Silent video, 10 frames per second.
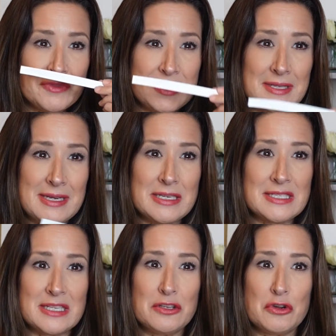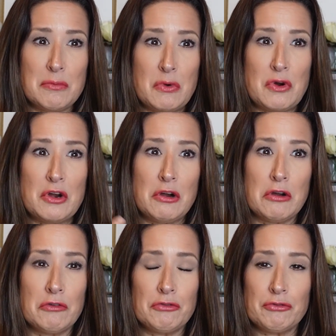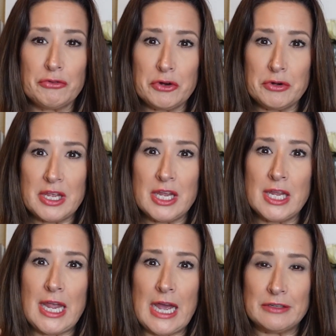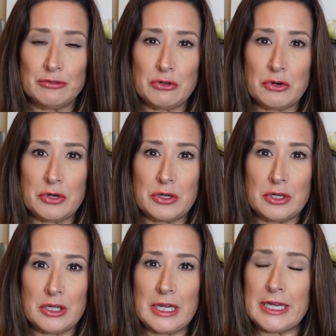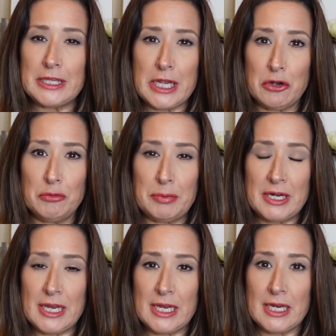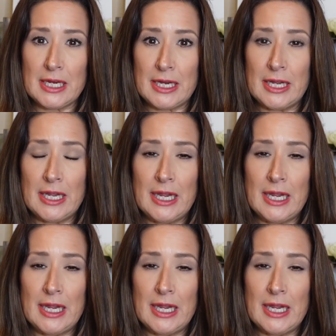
Delina is a little more fruity and floral in the opening.